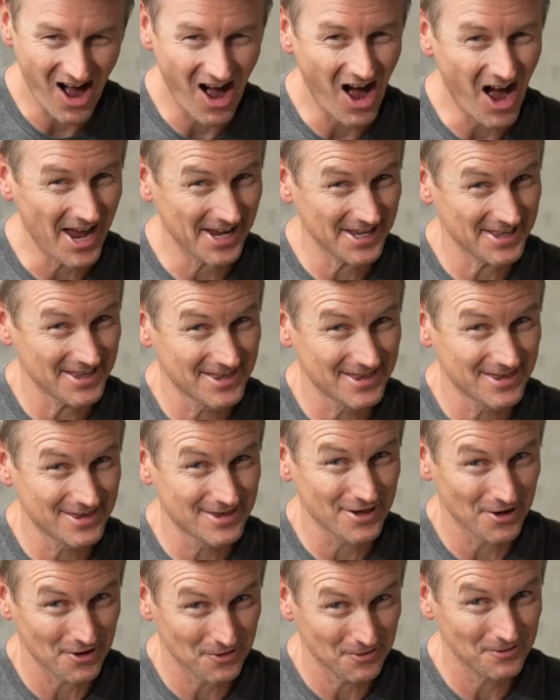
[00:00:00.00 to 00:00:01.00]
I
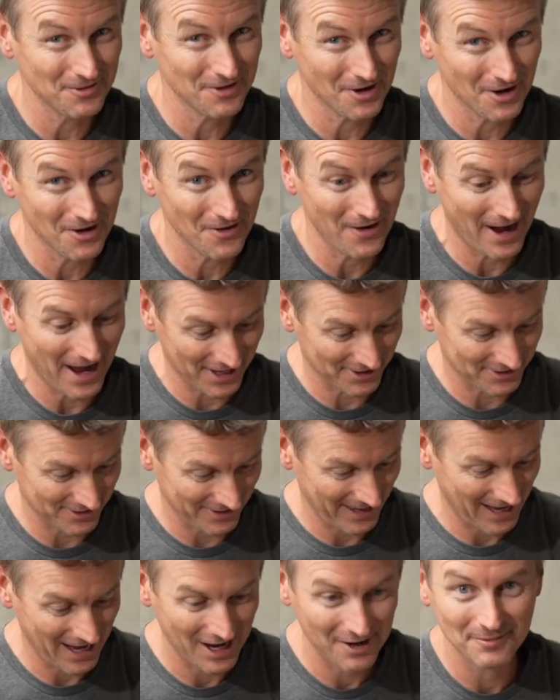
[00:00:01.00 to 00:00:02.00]
don't know
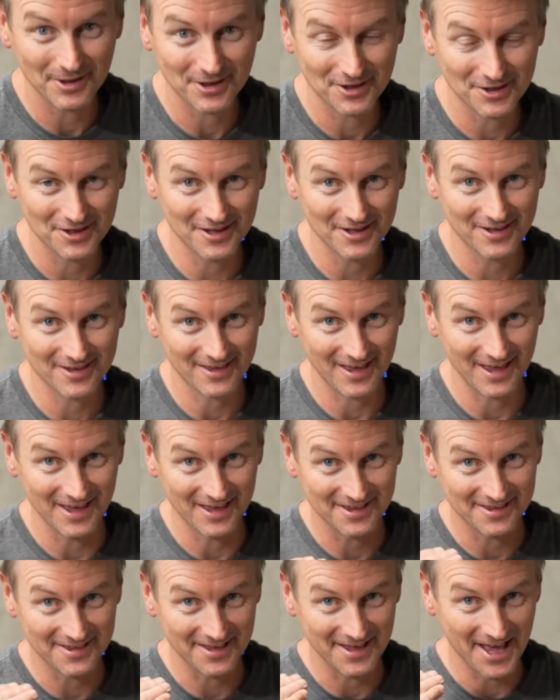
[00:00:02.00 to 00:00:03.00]
actually how much yeast
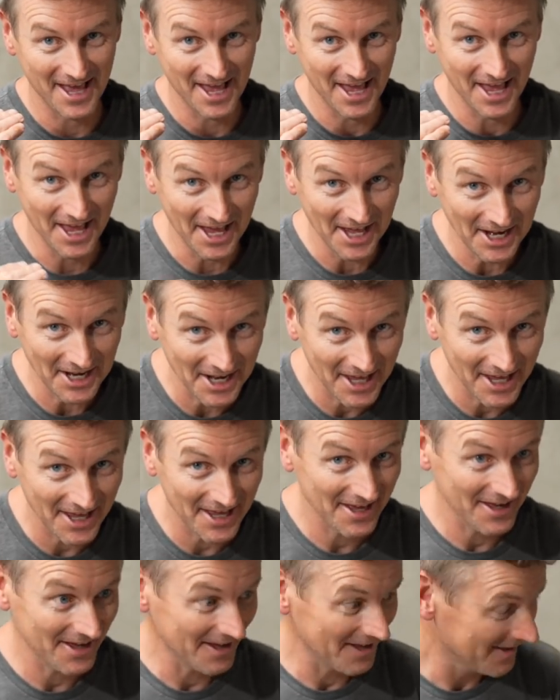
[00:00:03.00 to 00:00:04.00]
is in
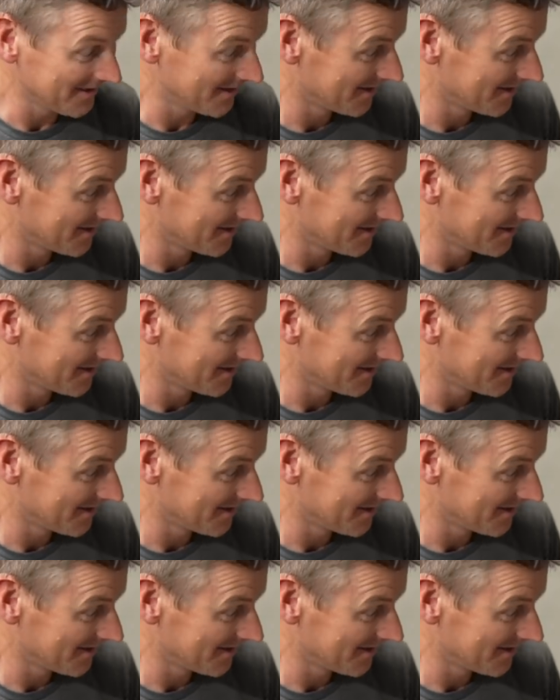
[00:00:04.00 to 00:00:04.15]
here,